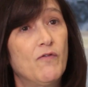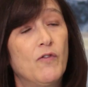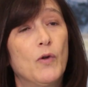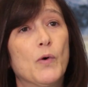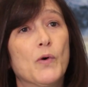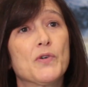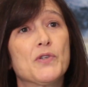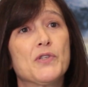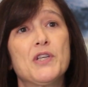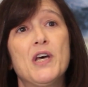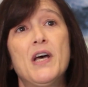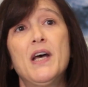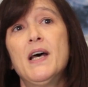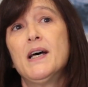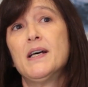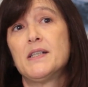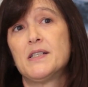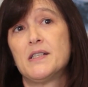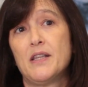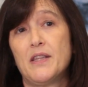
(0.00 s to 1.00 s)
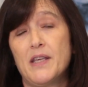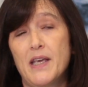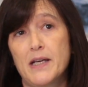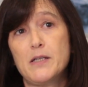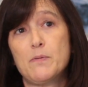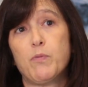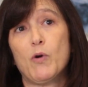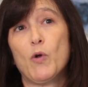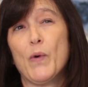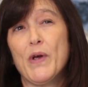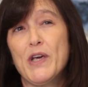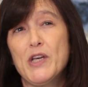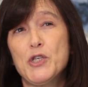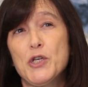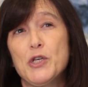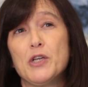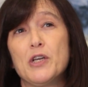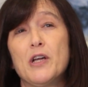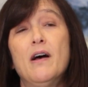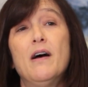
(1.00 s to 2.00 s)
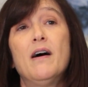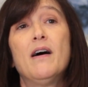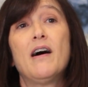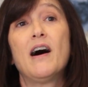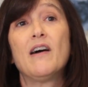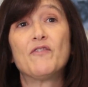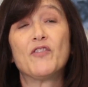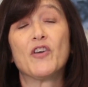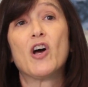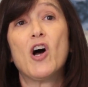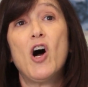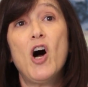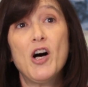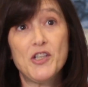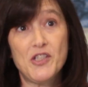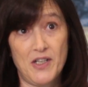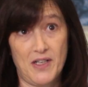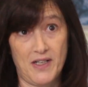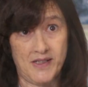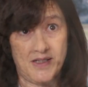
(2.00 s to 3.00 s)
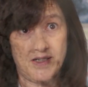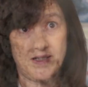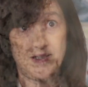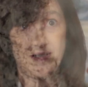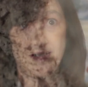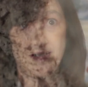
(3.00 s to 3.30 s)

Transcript: floors to the exploration of the continents.